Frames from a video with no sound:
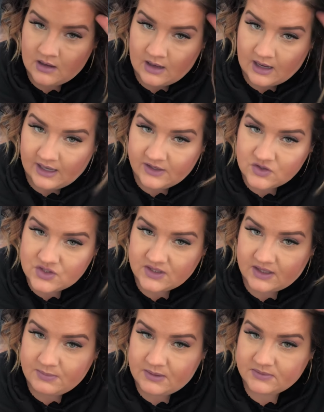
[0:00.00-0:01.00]
I usually
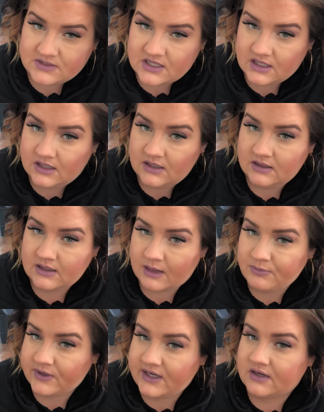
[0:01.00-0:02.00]
like people to
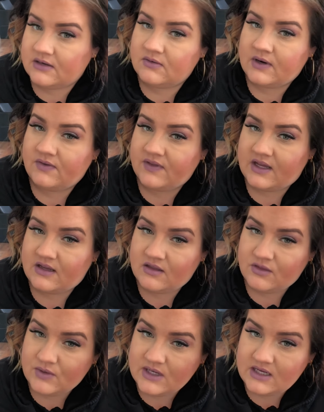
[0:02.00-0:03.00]
operate around like
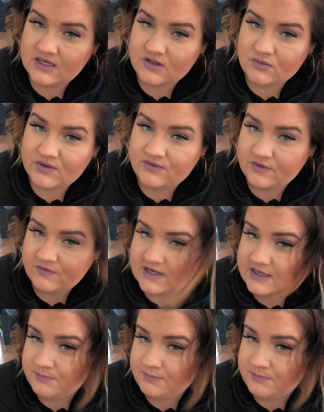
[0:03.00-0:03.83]
3 to 350.